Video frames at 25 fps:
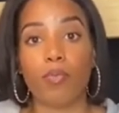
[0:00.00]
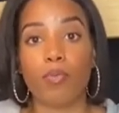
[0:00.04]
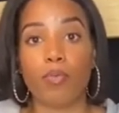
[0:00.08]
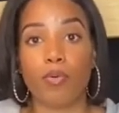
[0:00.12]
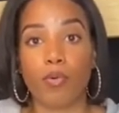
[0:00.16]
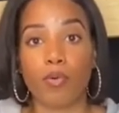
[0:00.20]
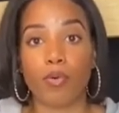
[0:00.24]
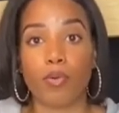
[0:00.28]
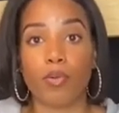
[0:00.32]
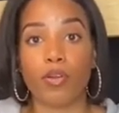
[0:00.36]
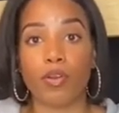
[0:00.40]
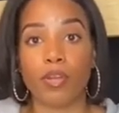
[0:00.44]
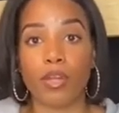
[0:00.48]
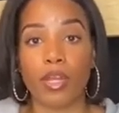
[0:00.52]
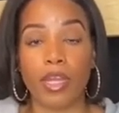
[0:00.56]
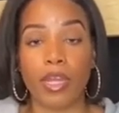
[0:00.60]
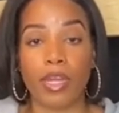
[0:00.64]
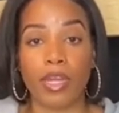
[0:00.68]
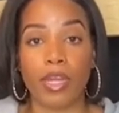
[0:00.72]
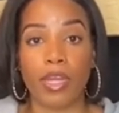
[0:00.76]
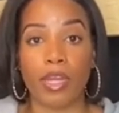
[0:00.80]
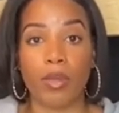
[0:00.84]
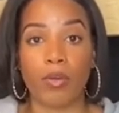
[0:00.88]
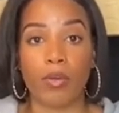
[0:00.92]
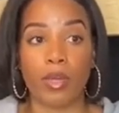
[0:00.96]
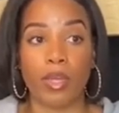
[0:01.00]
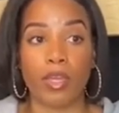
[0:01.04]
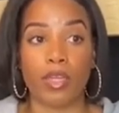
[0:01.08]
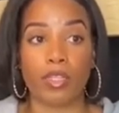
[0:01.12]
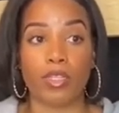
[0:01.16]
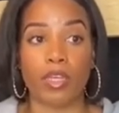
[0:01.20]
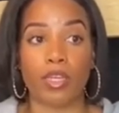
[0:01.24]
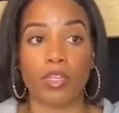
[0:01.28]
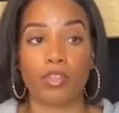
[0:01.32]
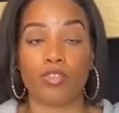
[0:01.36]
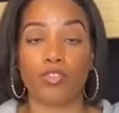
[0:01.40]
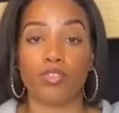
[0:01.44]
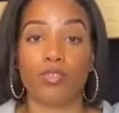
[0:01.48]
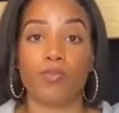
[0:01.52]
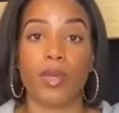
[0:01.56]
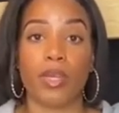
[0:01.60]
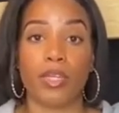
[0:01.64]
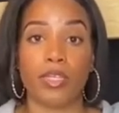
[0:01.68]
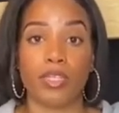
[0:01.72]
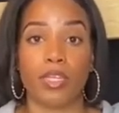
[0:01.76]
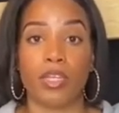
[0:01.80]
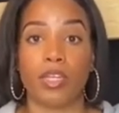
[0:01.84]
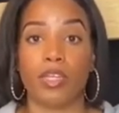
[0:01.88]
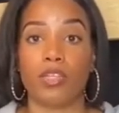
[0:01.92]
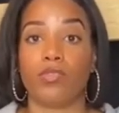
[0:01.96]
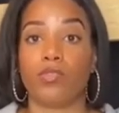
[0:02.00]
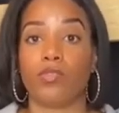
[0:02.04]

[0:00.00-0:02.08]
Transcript: board, and it is a 2x10.